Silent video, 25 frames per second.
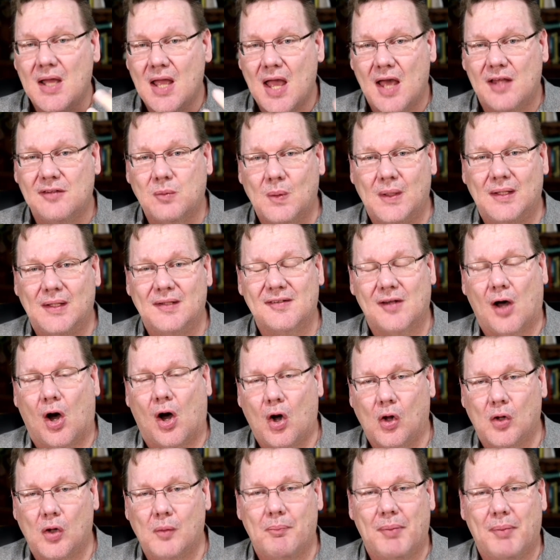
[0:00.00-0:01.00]
as well as a
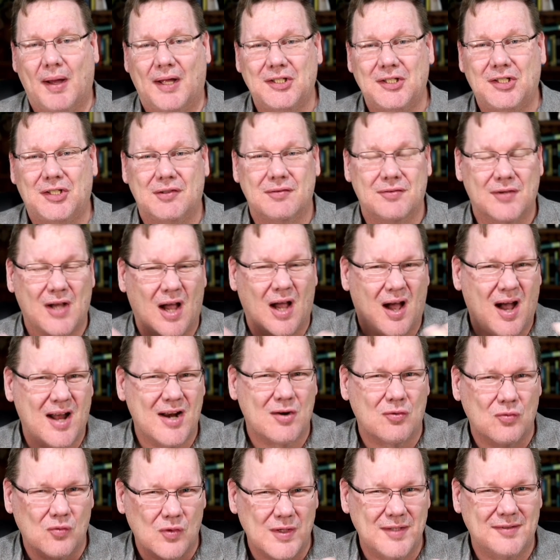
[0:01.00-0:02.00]
whole bunch of kind
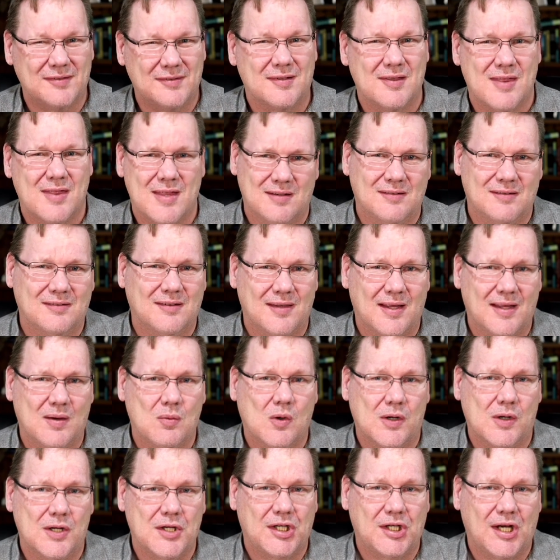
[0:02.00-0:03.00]
of risk things that they
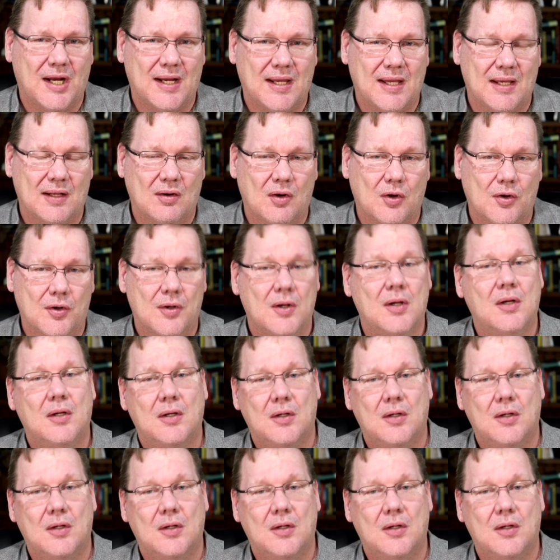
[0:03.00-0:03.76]
want to check in on.